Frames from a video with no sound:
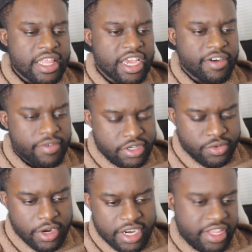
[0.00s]
Air
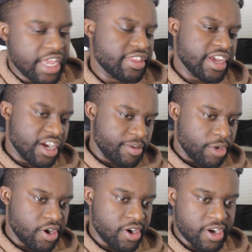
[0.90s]
Force One and the Air
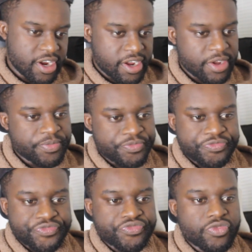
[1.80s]
Monarch.
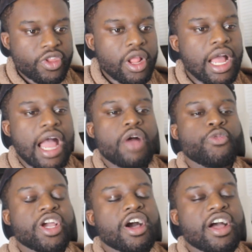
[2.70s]

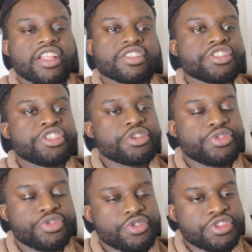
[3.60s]
We got
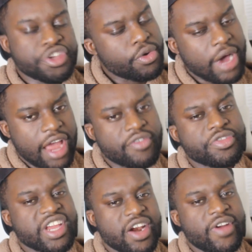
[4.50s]
two out
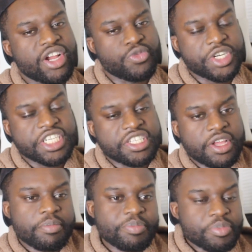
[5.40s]
of three correct, which
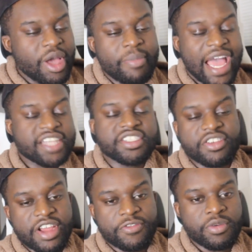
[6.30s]
is a
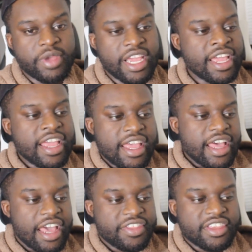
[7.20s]
passing grade for me.
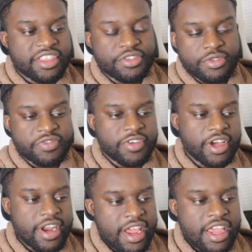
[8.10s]
I think this was
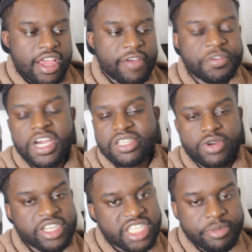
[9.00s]
fun. If you guys
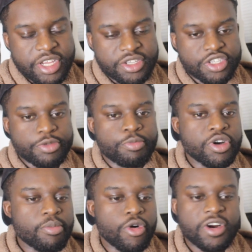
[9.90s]
want to see me
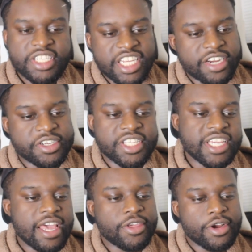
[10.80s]
put more sneakers
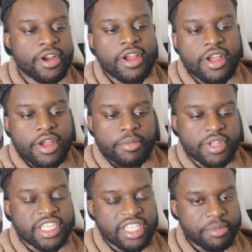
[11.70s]
together,
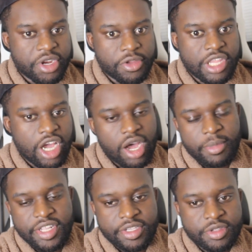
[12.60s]
please let me know in the
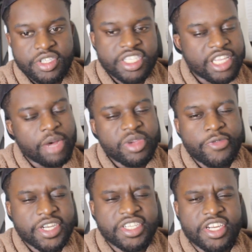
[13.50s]
comments. Tell me
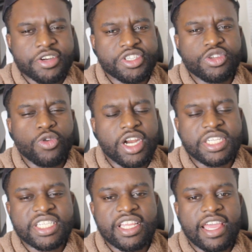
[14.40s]
which sneakers you'd want
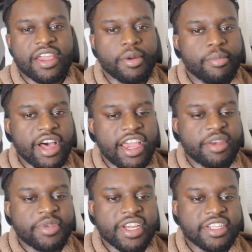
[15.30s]
to see like
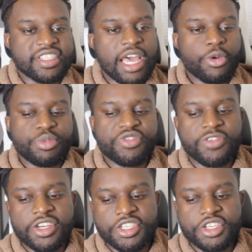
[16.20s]
combined because that would be
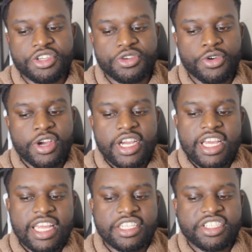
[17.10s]
fun to do
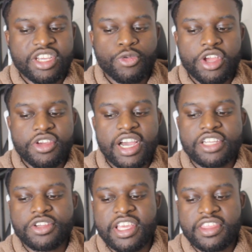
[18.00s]
and see what you
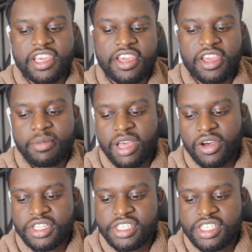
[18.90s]
guys are like thinking
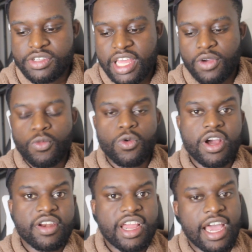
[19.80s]
about and see like
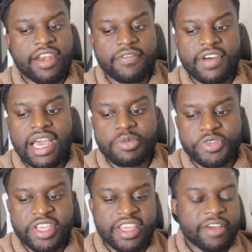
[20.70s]
what kind of
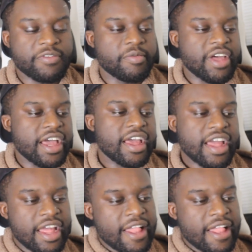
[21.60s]
vibes we can get from that.